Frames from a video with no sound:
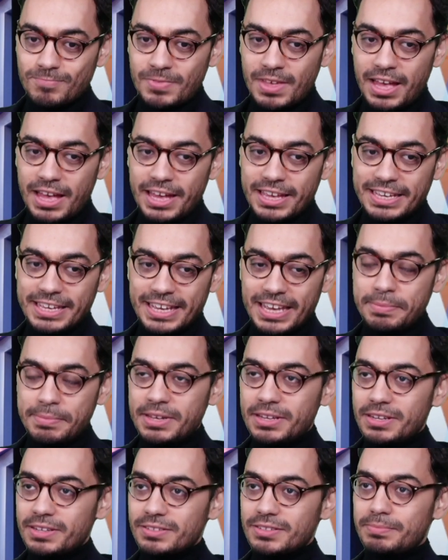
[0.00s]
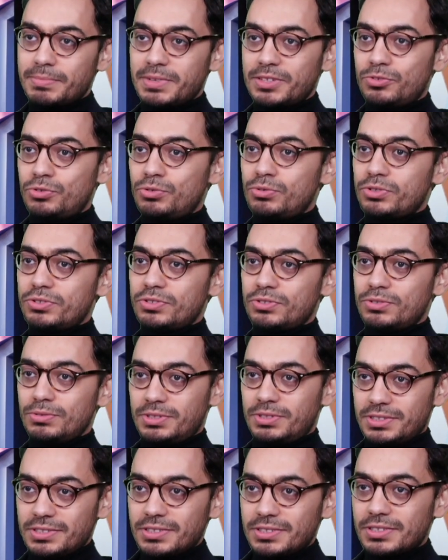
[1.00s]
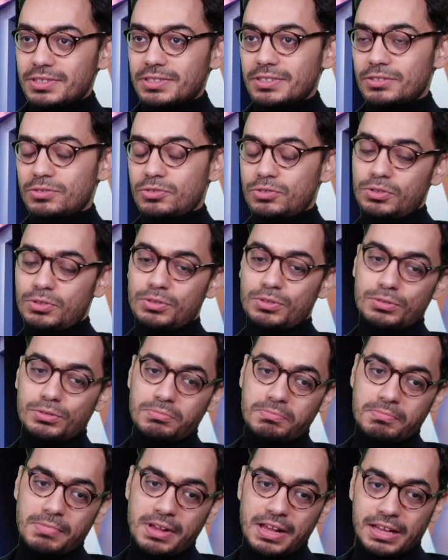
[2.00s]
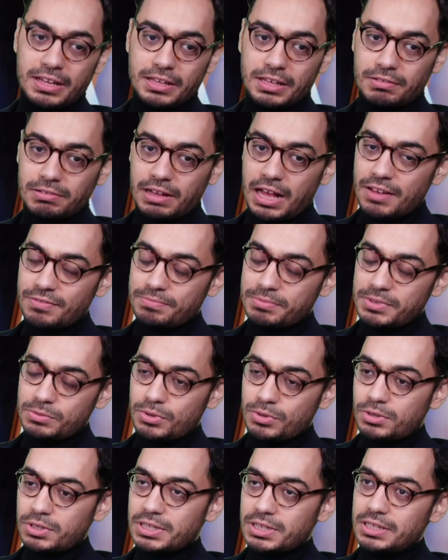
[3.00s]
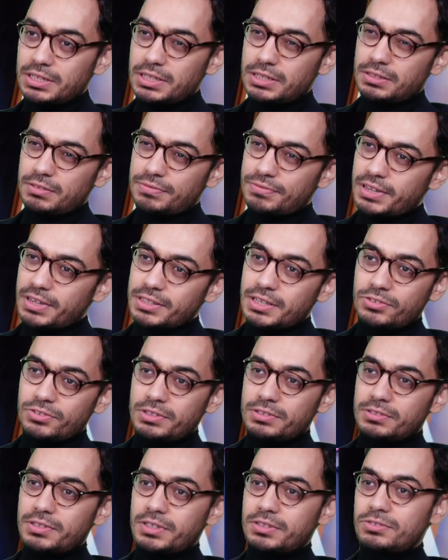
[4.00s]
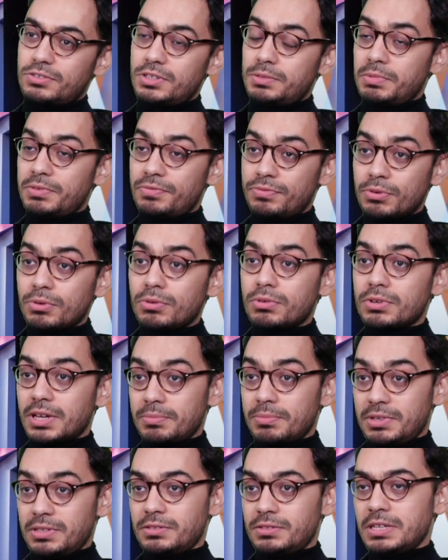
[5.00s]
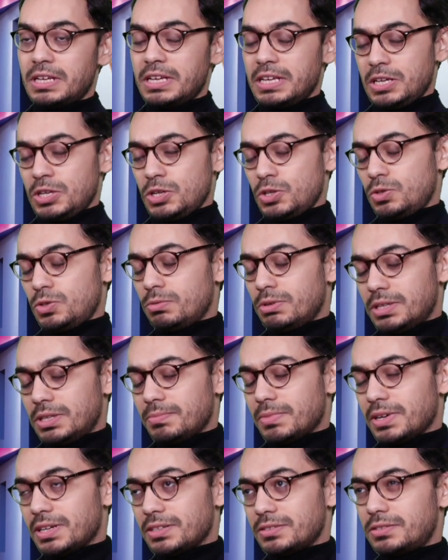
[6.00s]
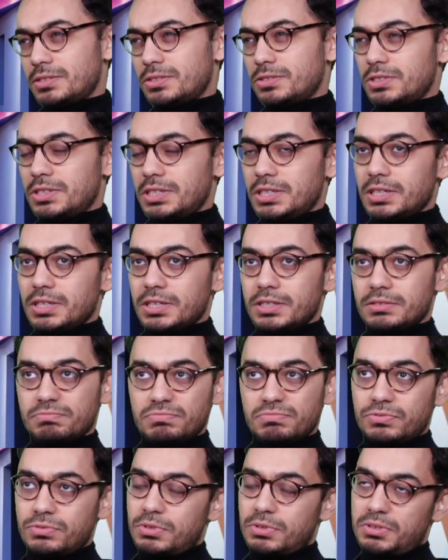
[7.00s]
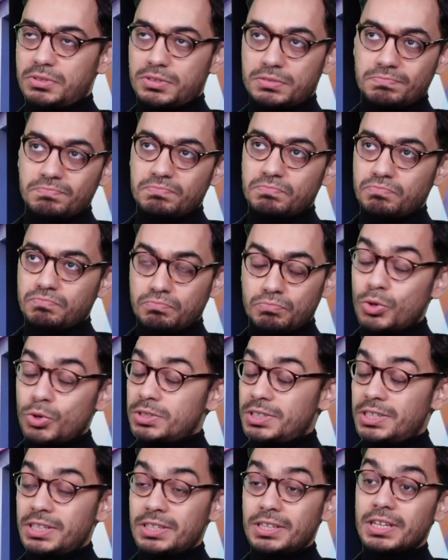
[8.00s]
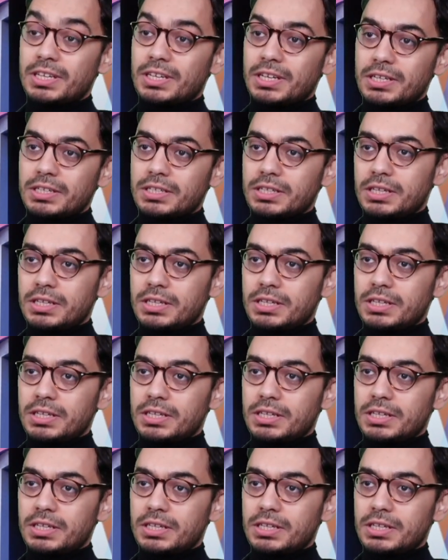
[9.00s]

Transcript: I came in as a mature student, so I have been working in the financial industry before coming, doing the master's here for more than a decade.